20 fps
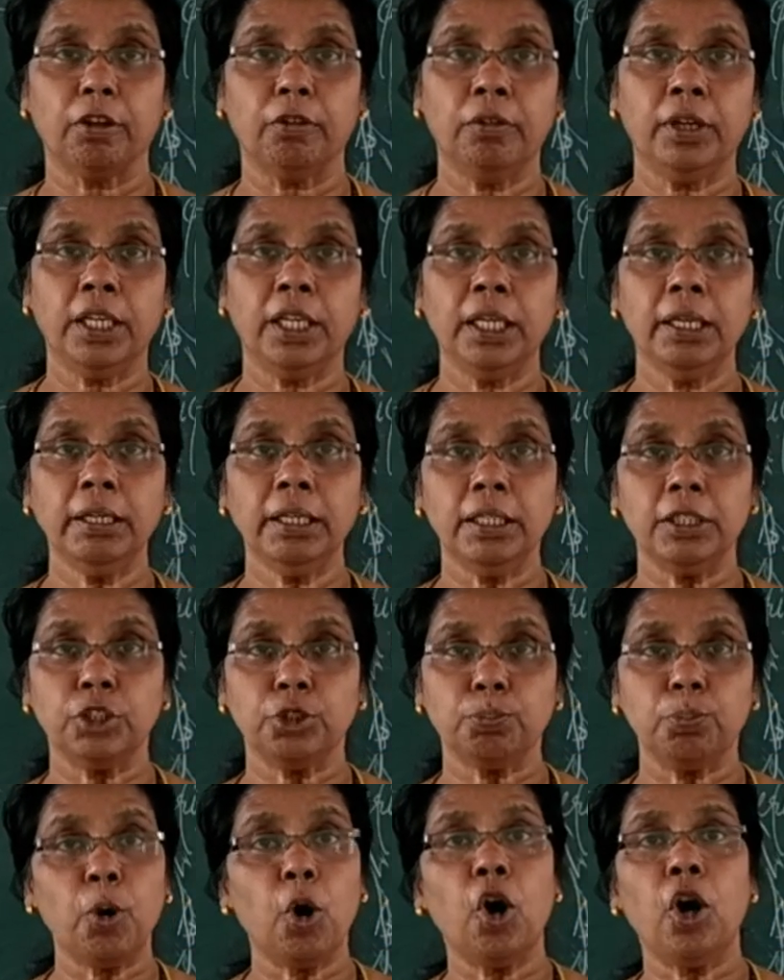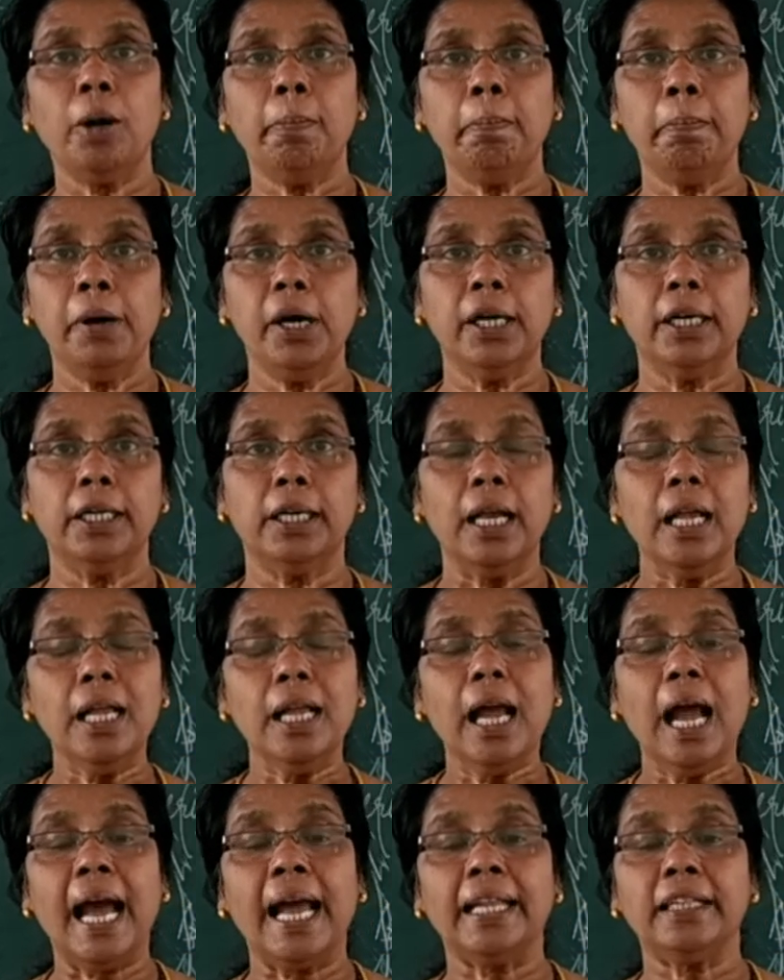Very small bird,
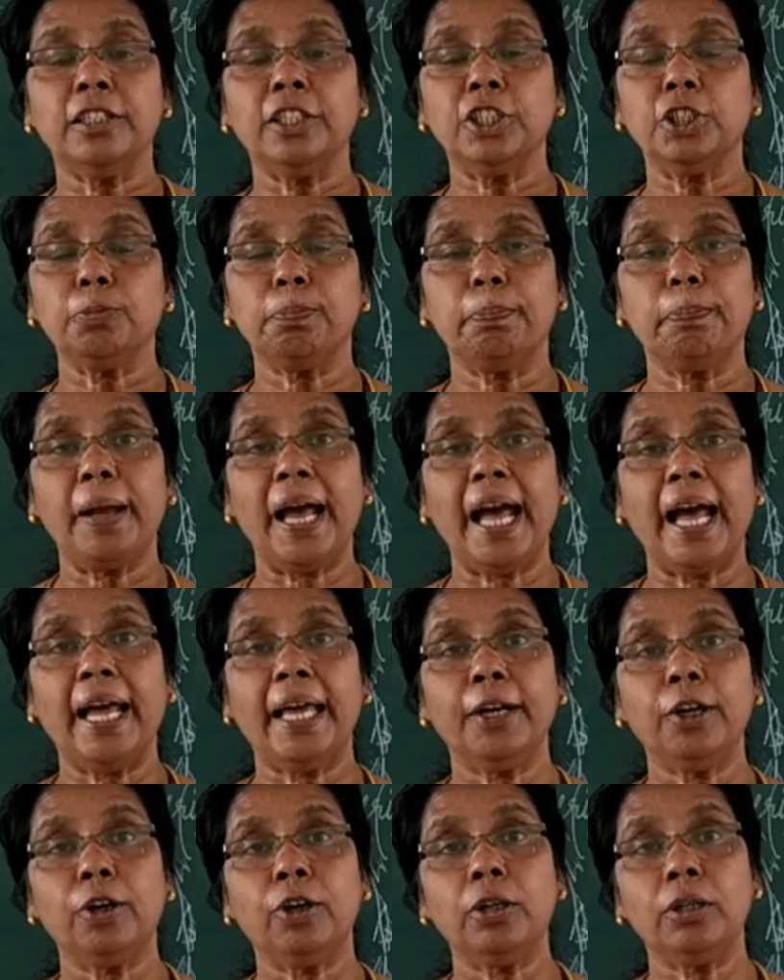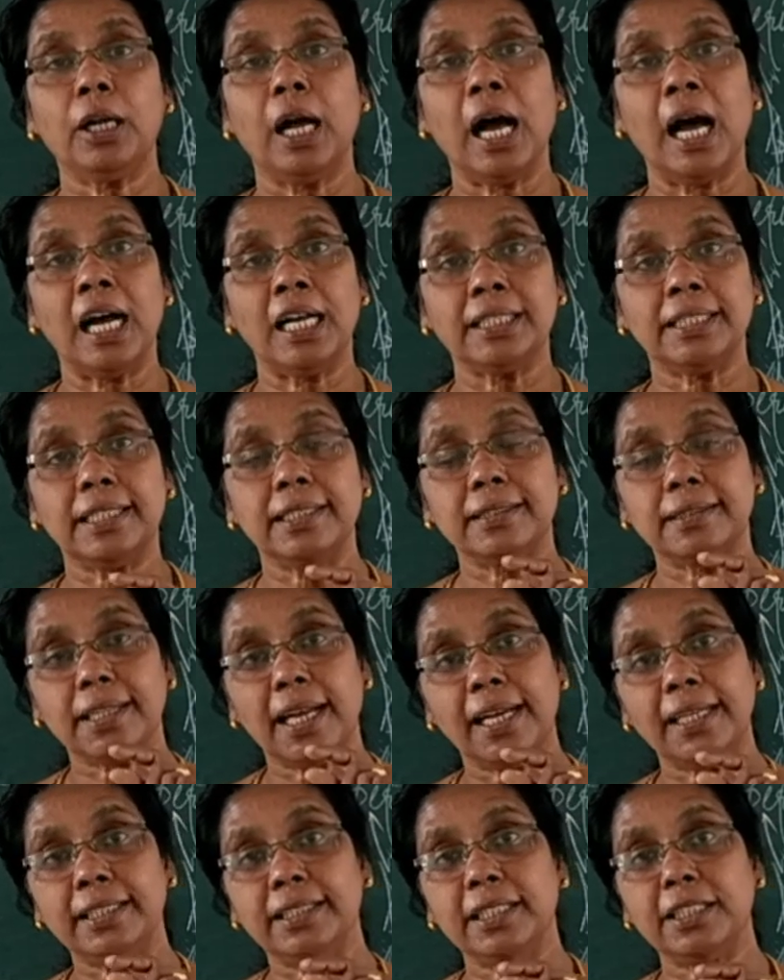and the sparrow, as its
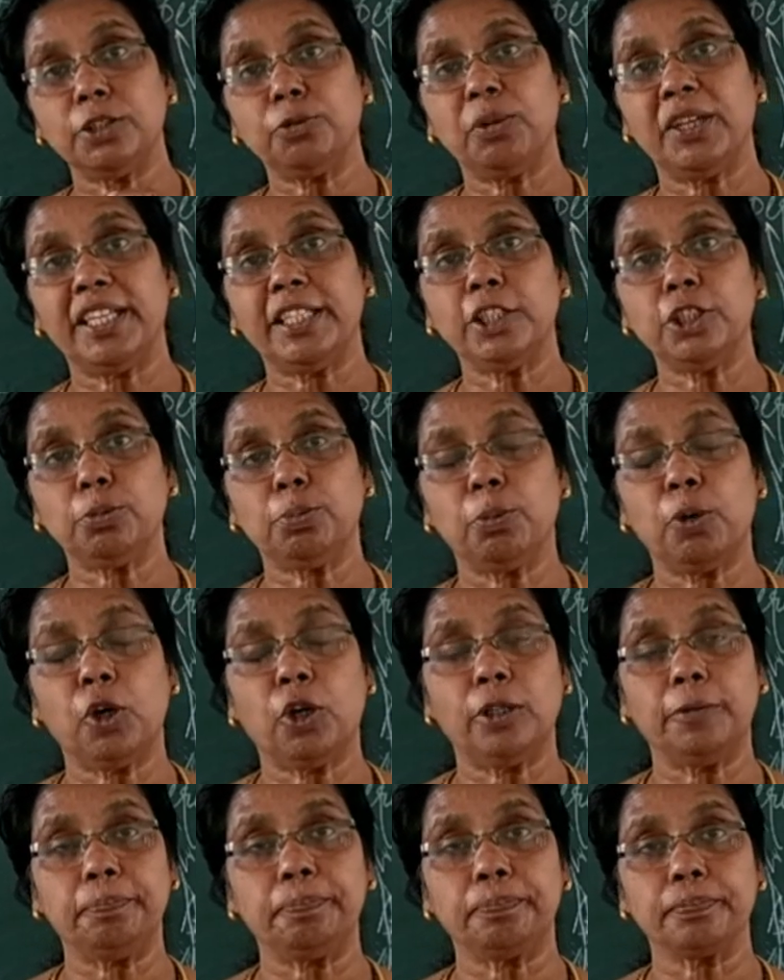size is very small,